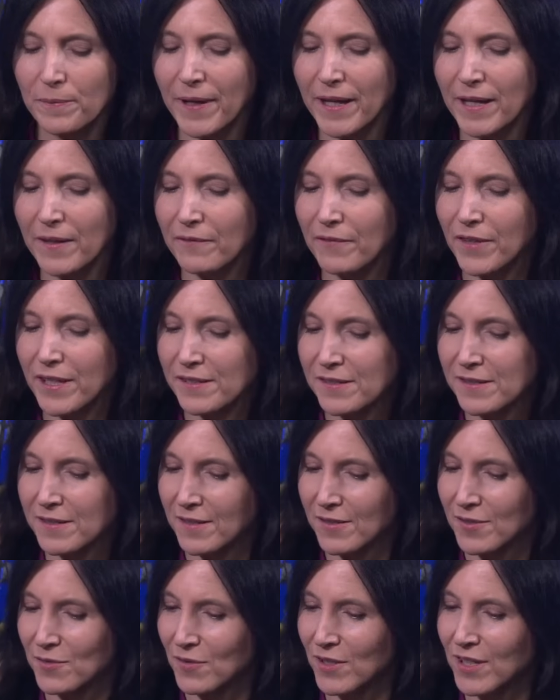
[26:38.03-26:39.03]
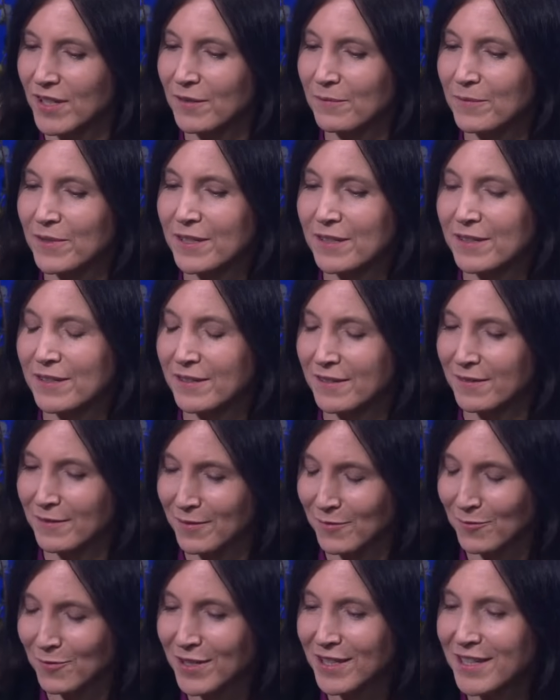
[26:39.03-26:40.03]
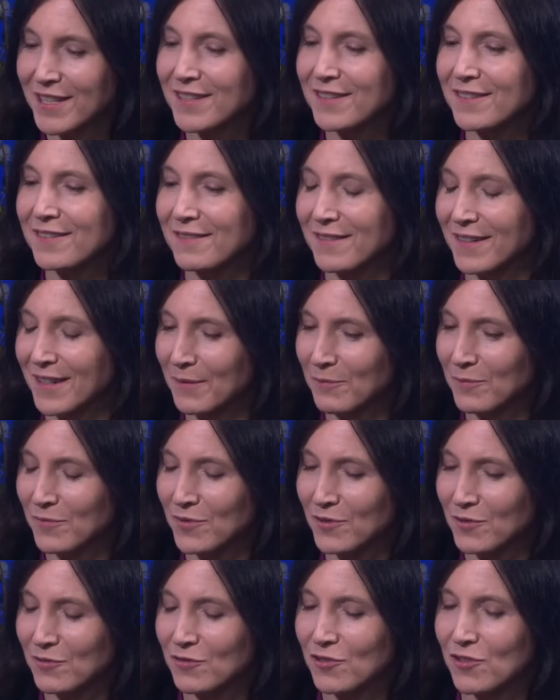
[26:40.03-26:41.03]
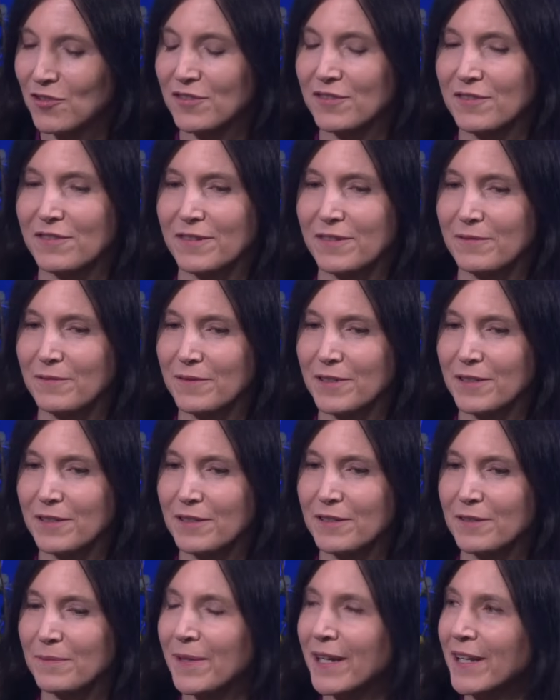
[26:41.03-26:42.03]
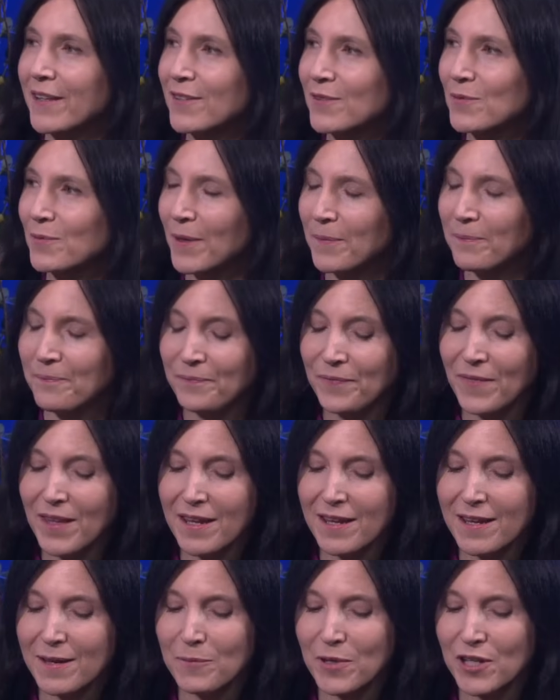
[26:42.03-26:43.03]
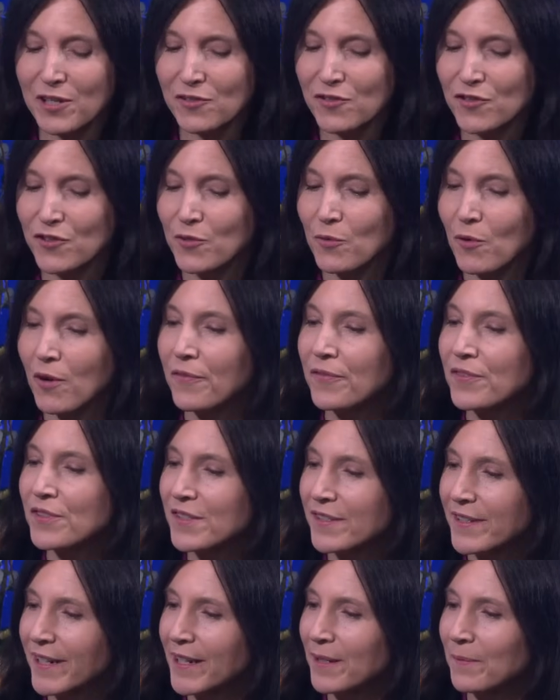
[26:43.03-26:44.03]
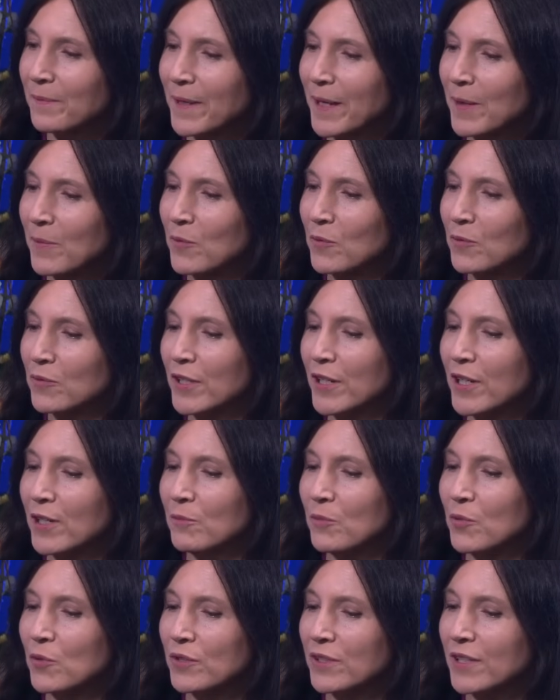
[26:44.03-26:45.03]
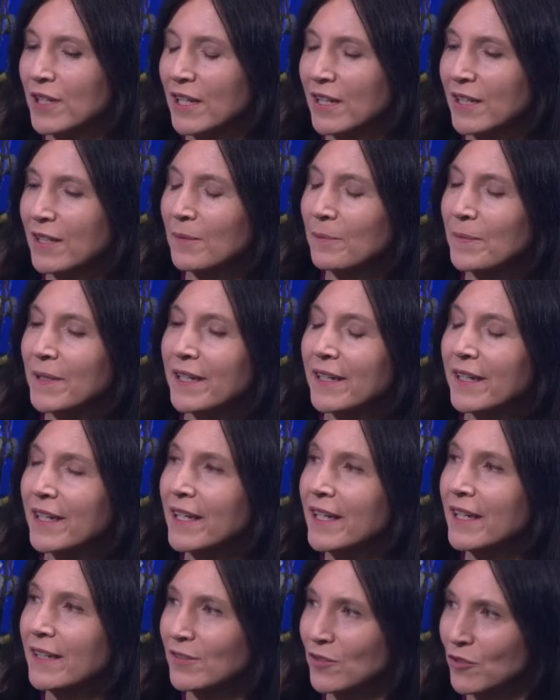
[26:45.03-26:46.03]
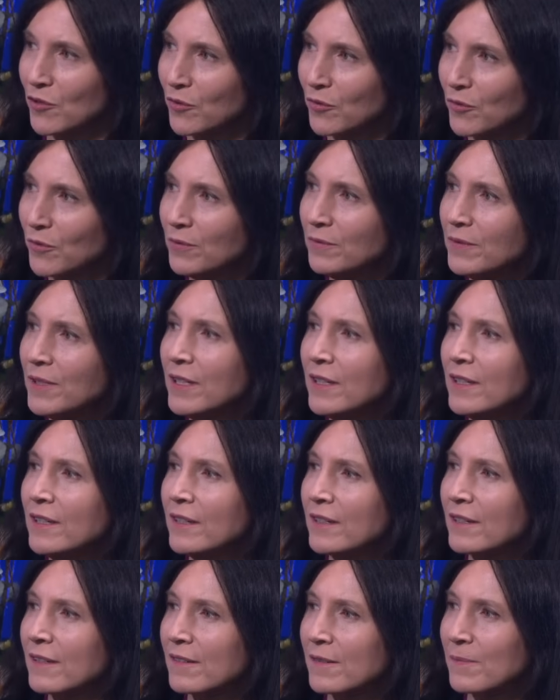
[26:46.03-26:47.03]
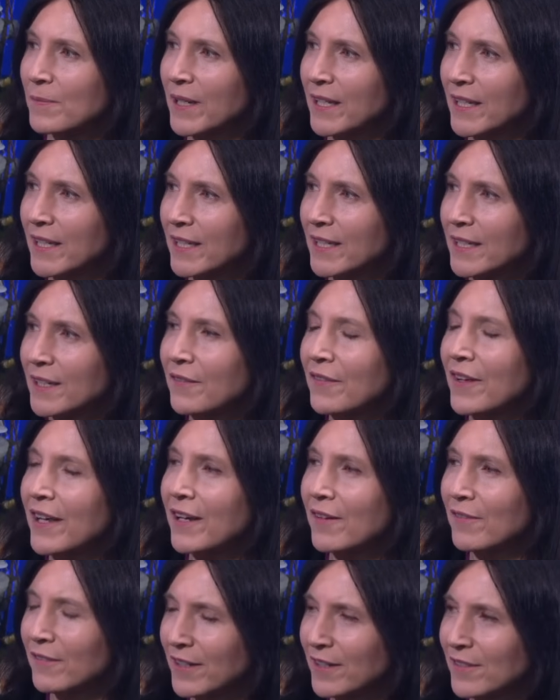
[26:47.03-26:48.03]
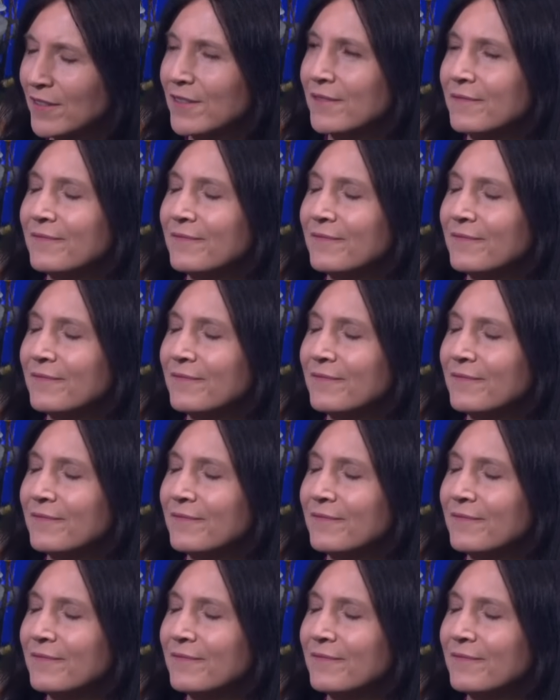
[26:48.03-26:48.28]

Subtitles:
investors, right, I'm going to really just debate this one, because you often say to people you can put a little bit into speculative areas,